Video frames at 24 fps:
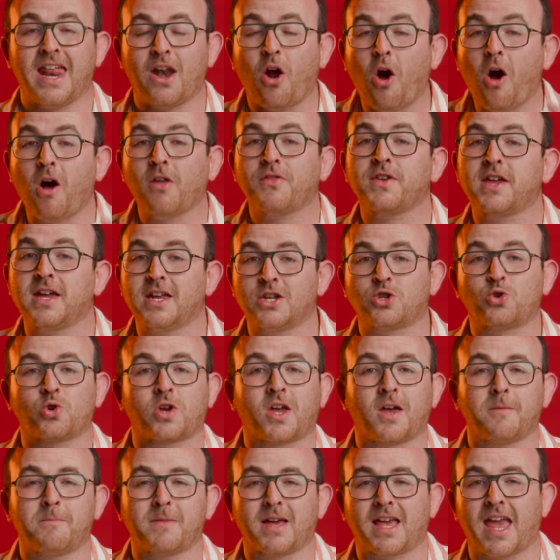and all the
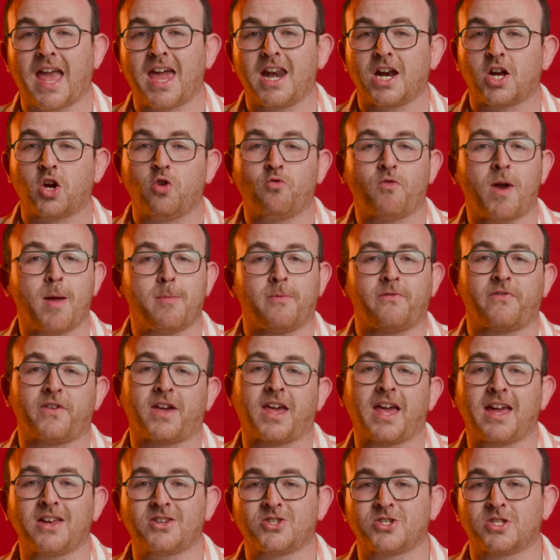intricate mechanical
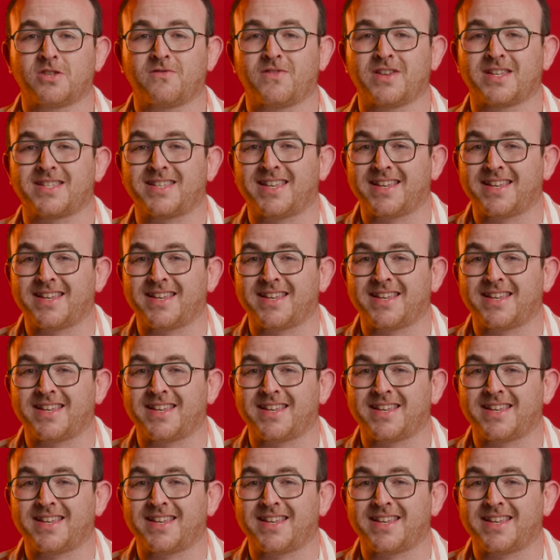ramifications of its